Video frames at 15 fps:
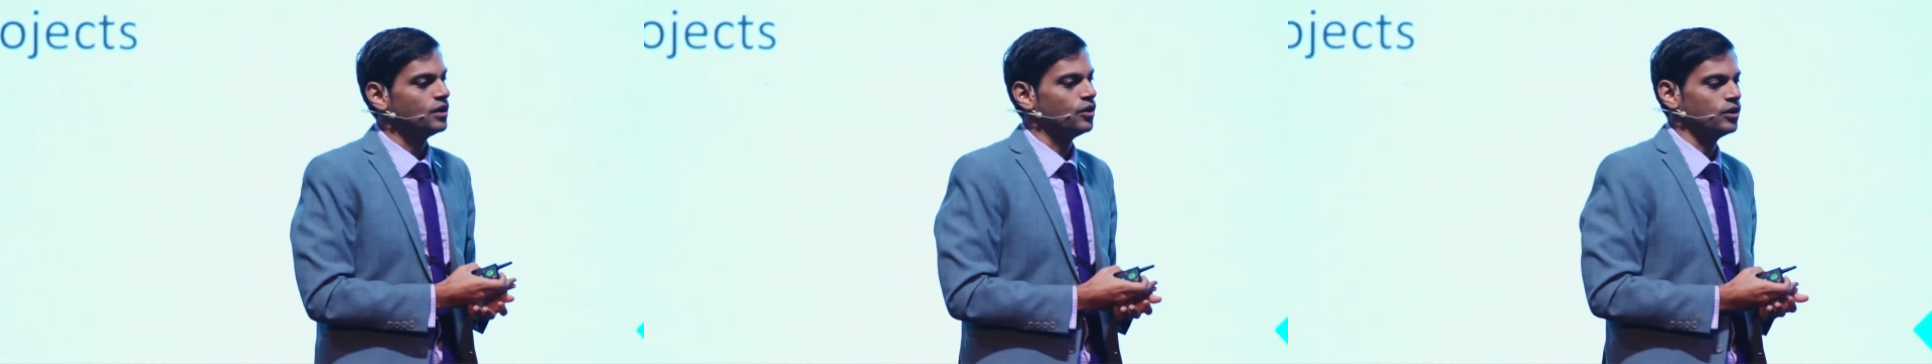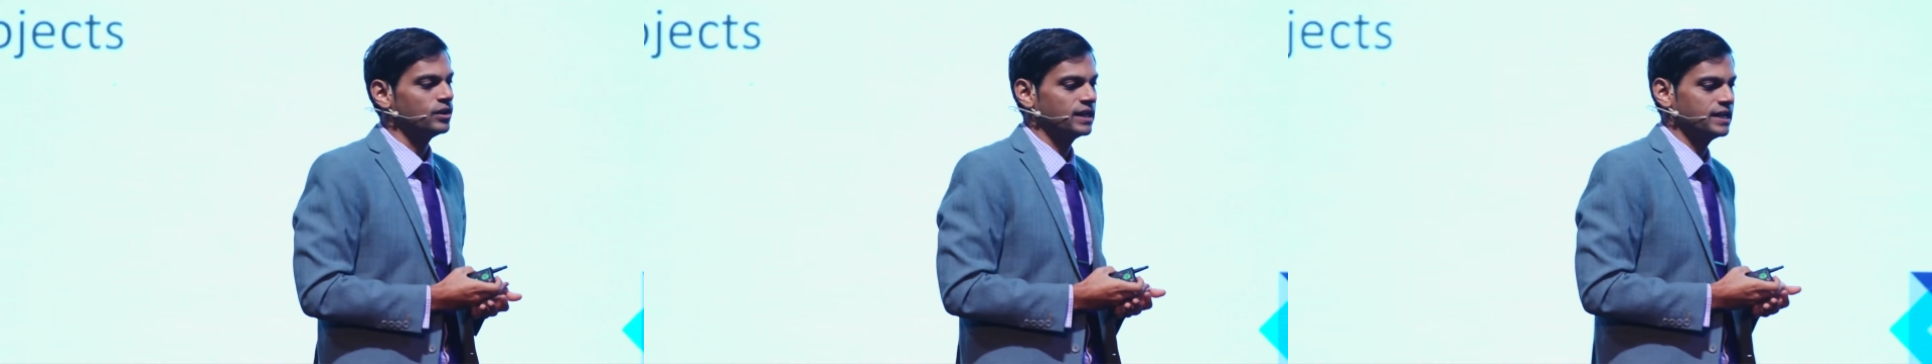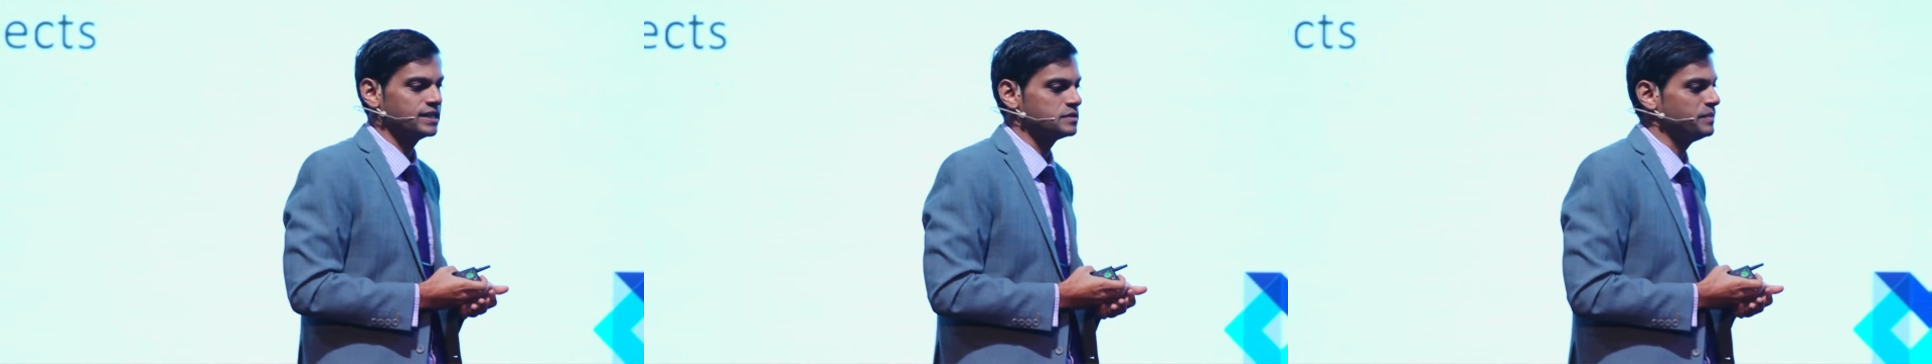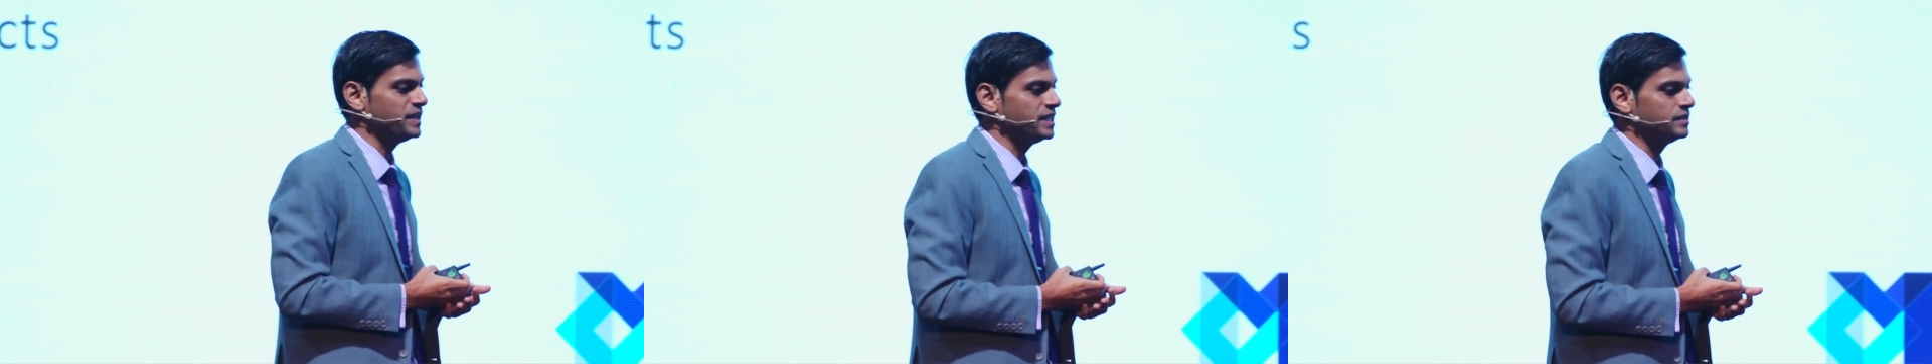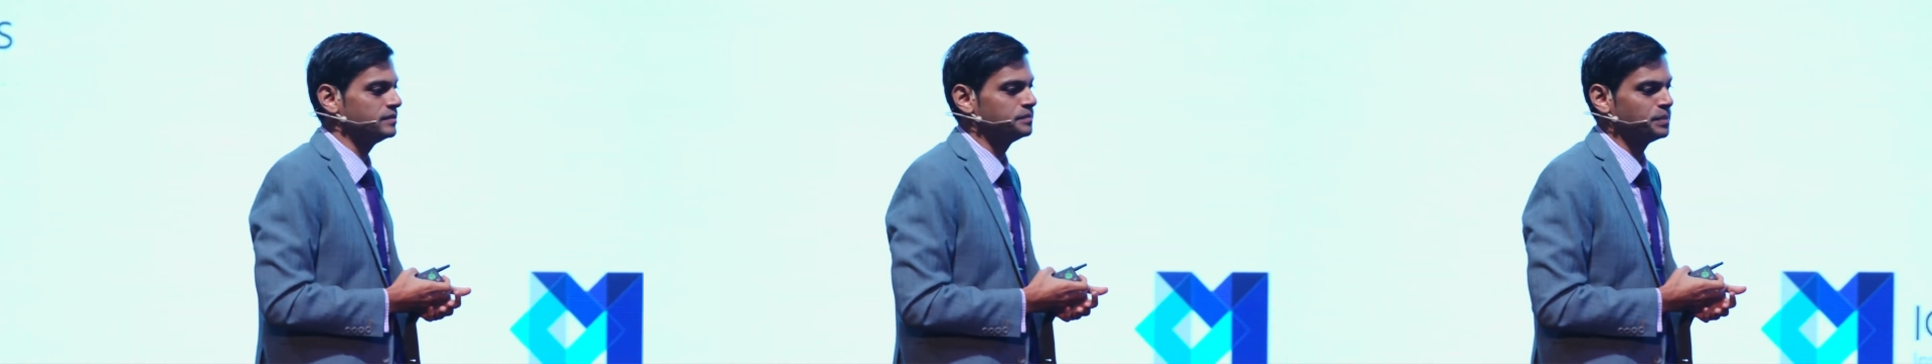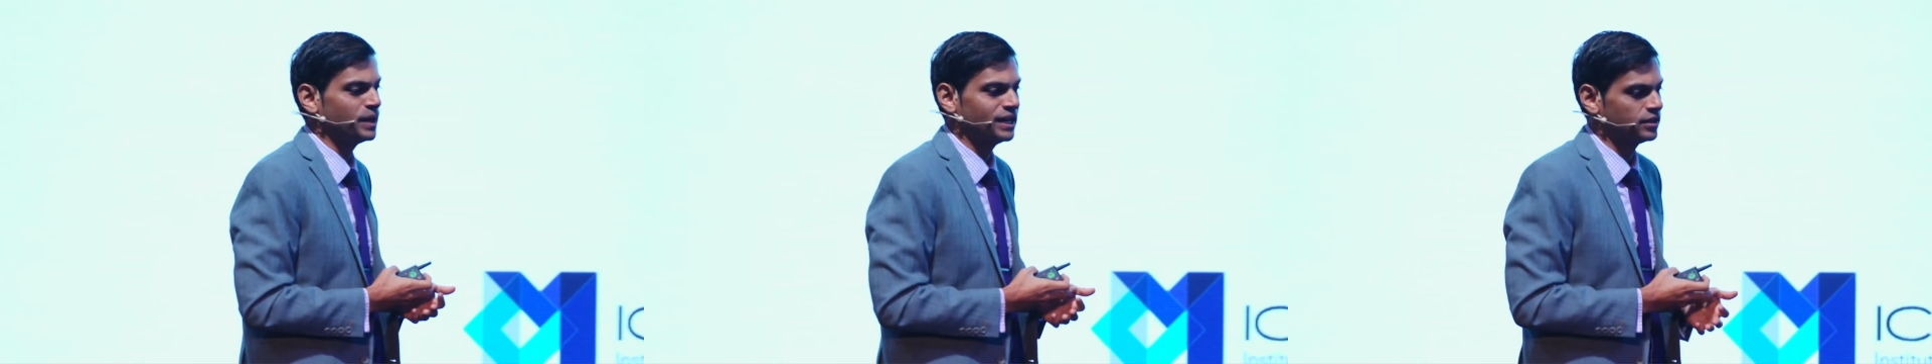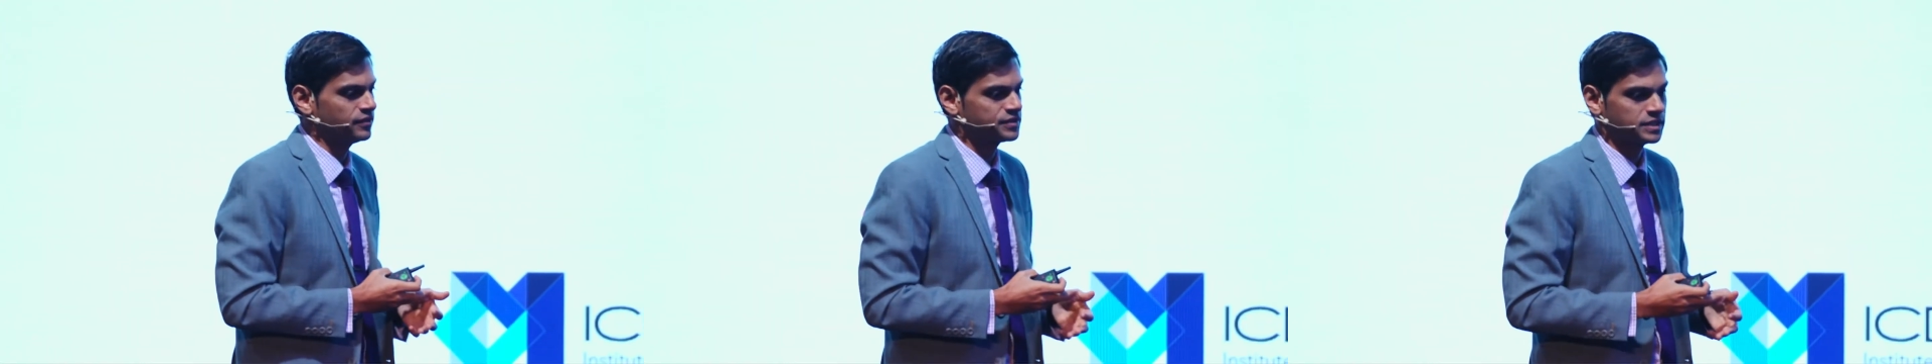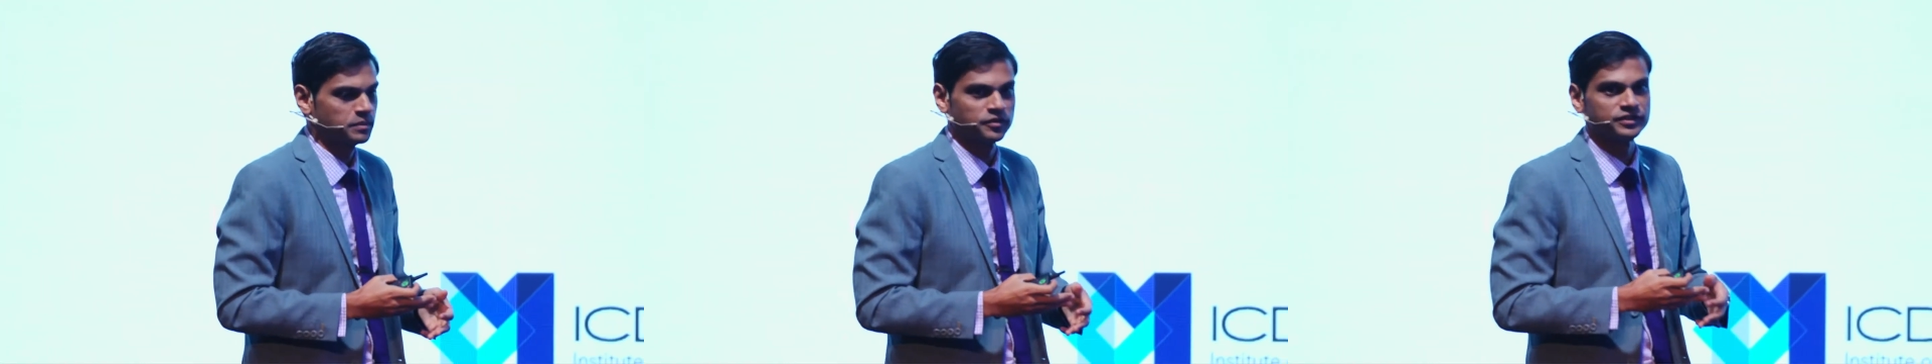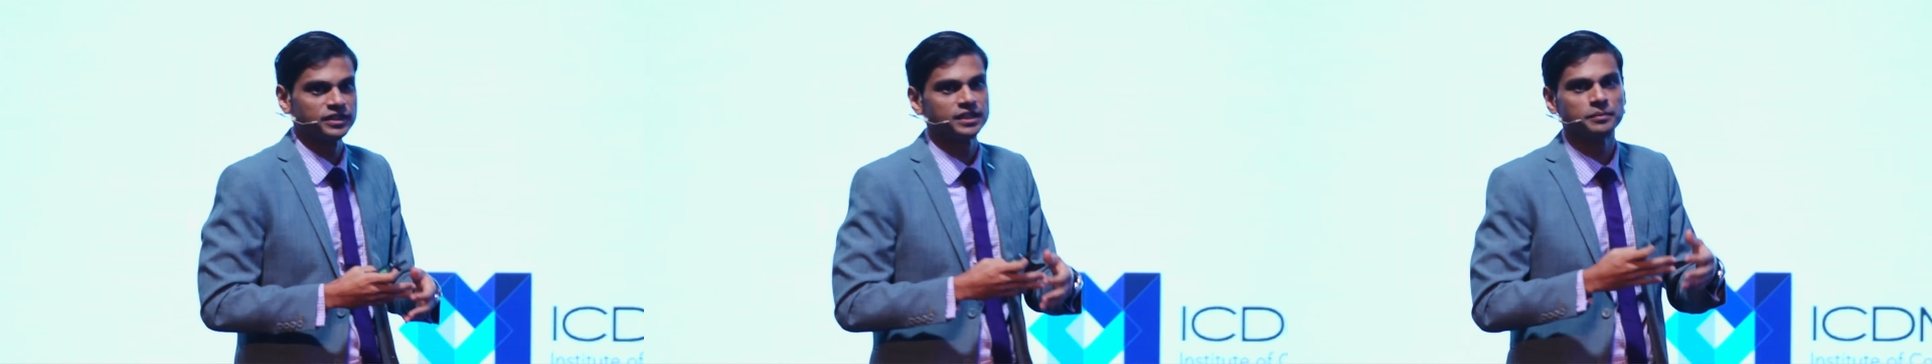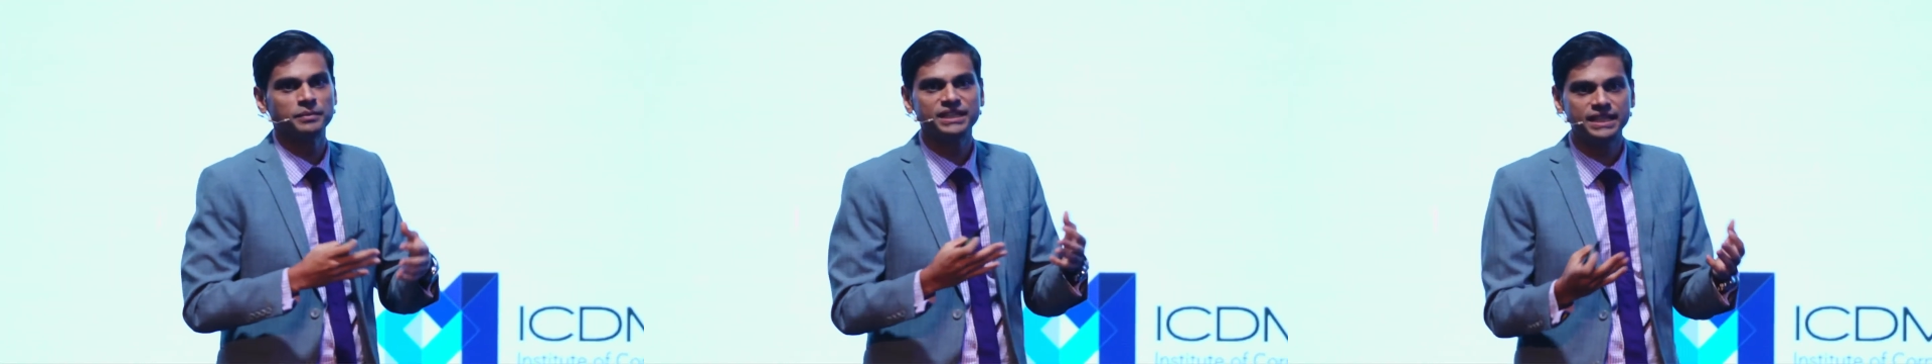or has been part of some of
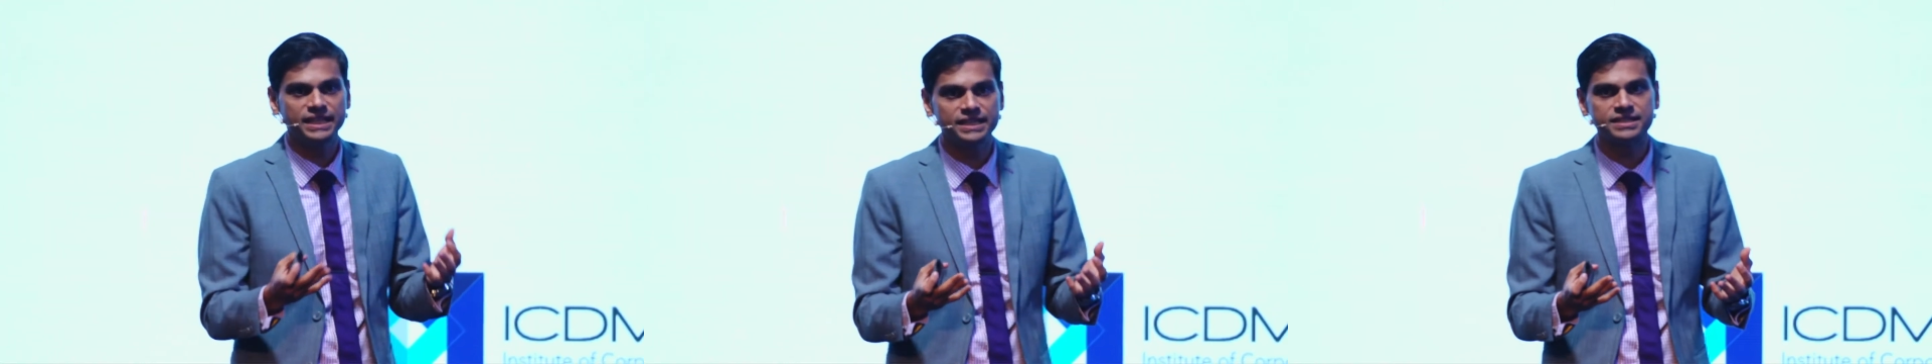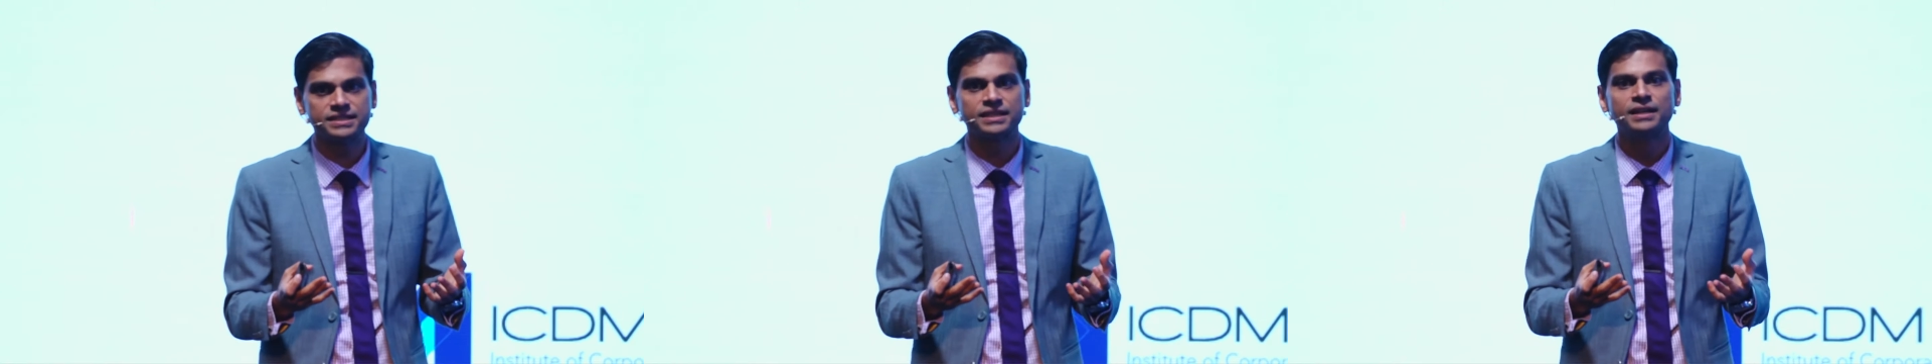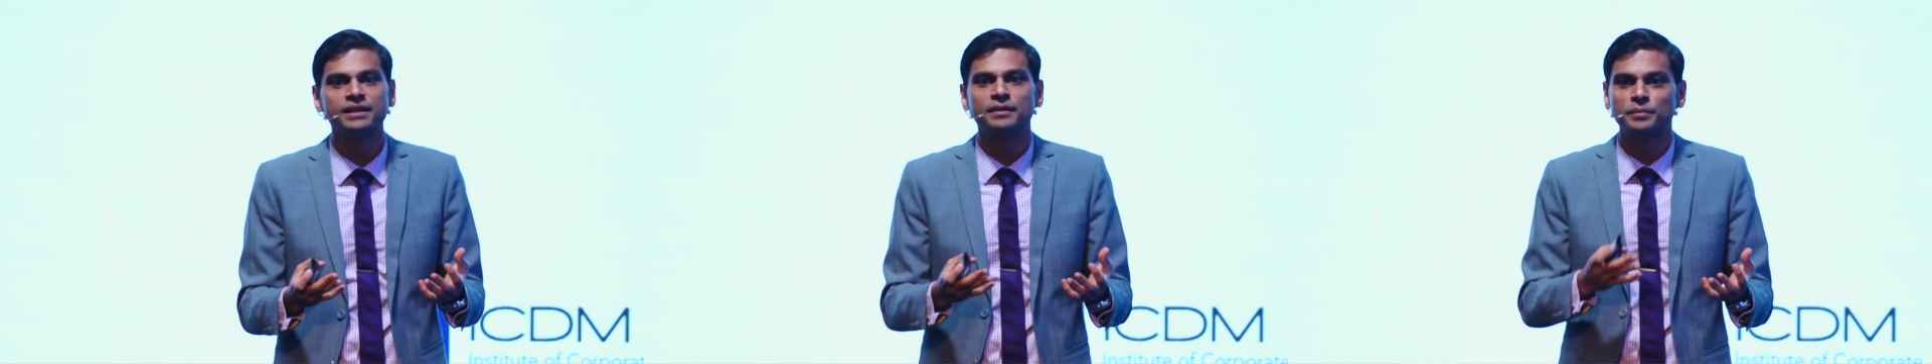the committees,